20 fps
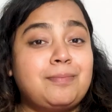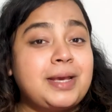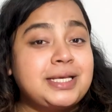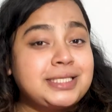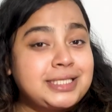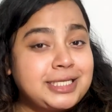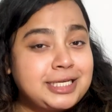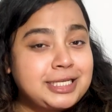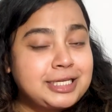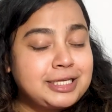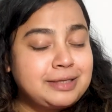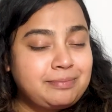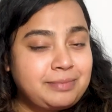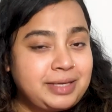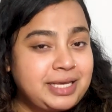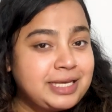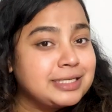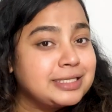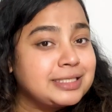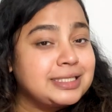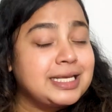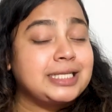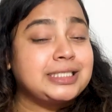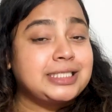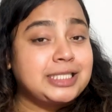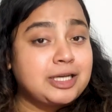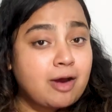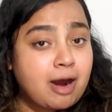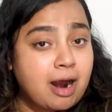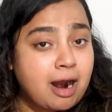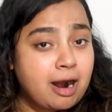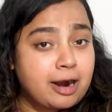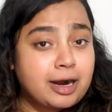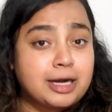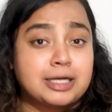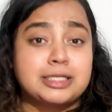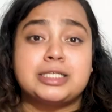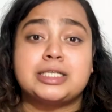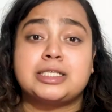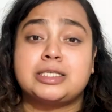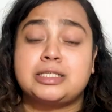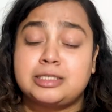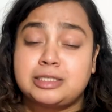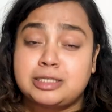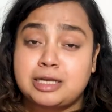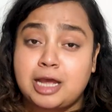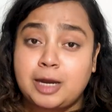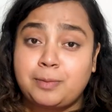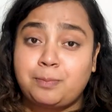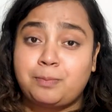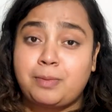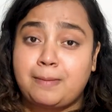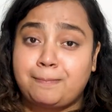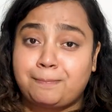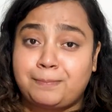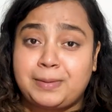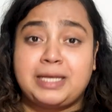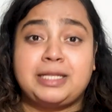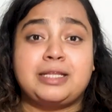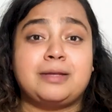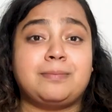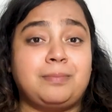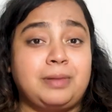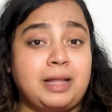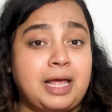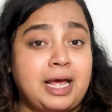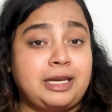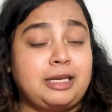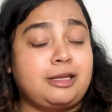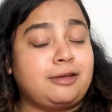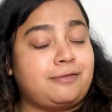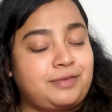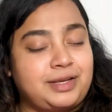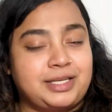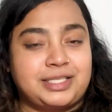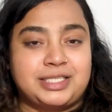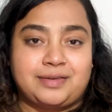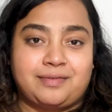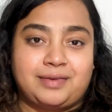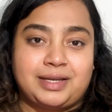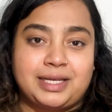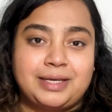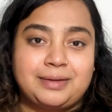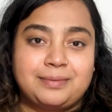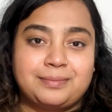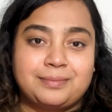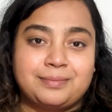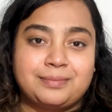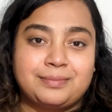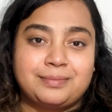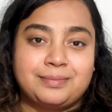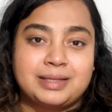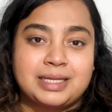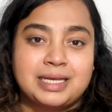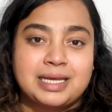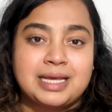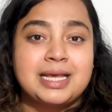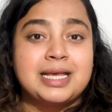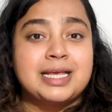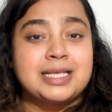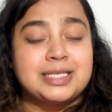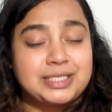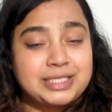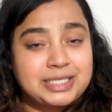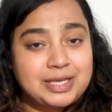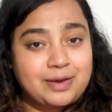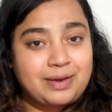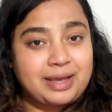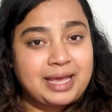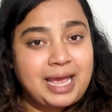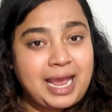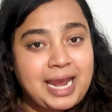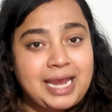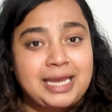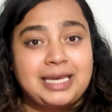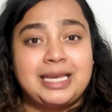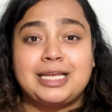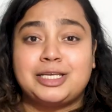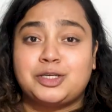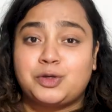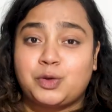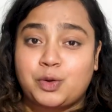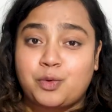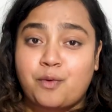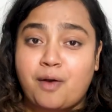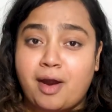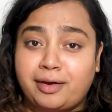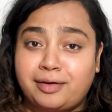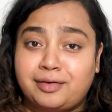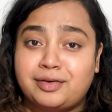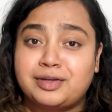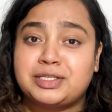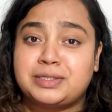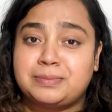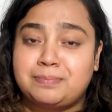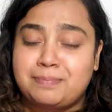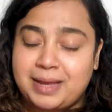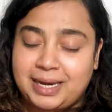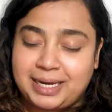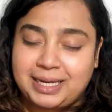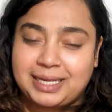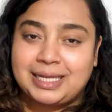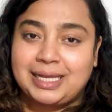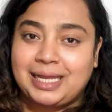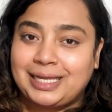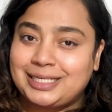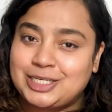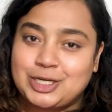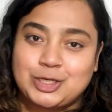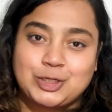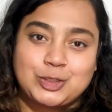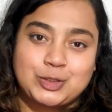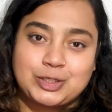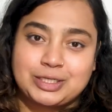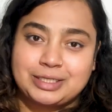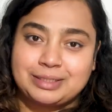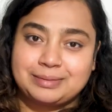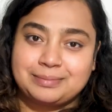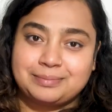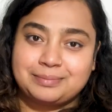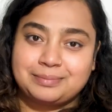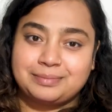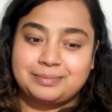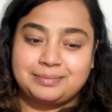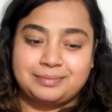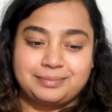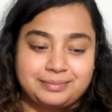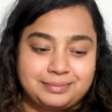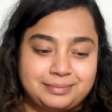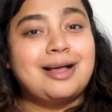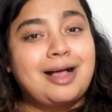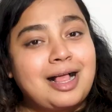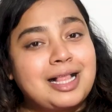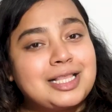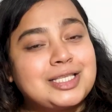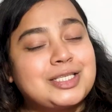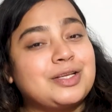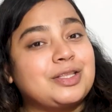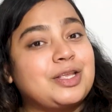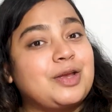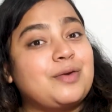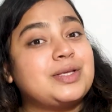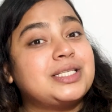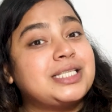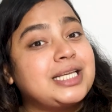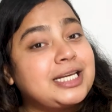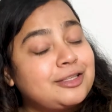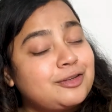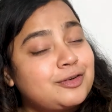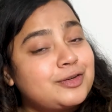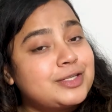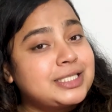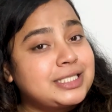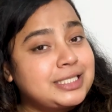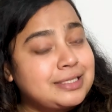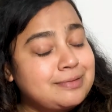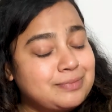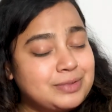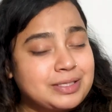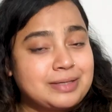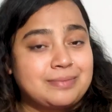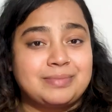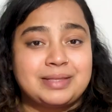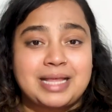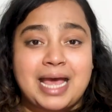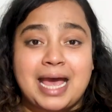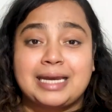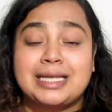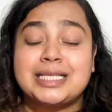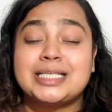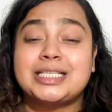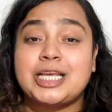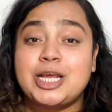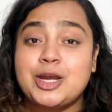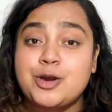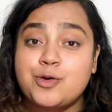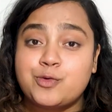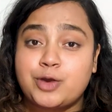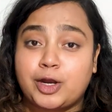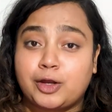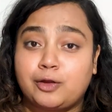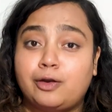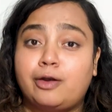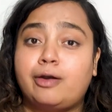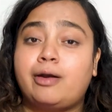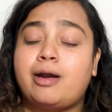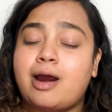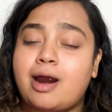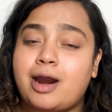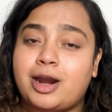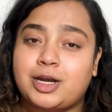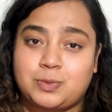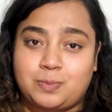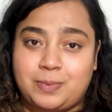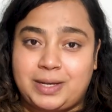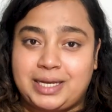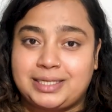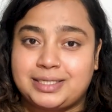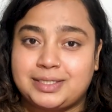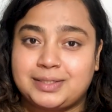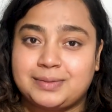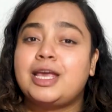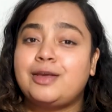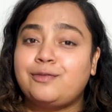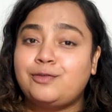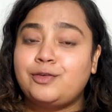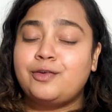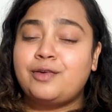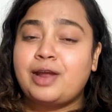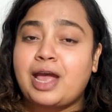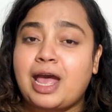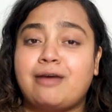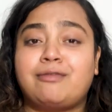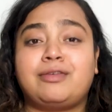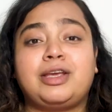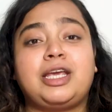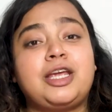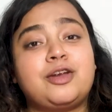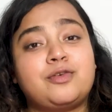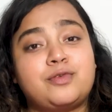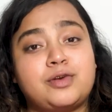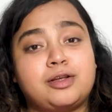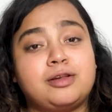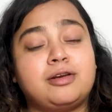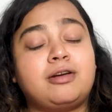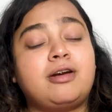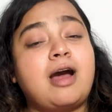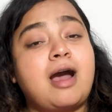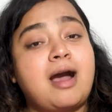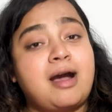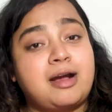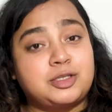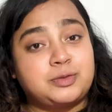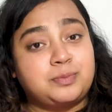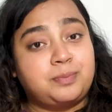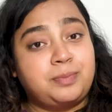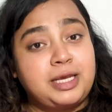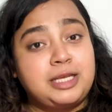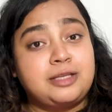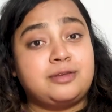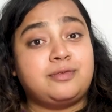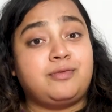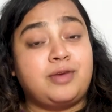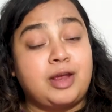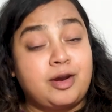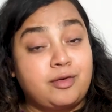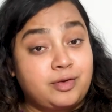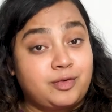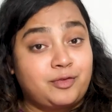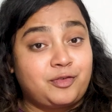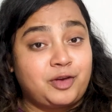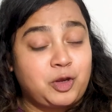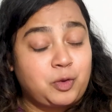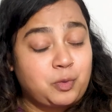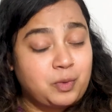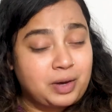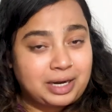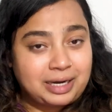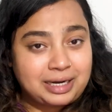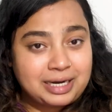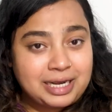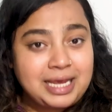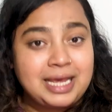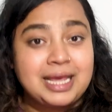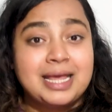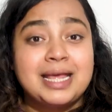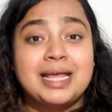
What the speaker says: basically means that your heart is not pumping the blood effectively. So again, it requires medical attention. Also, there is another symptom, that is irregular heartbeat. If you're having irregular heartbeat very frequently,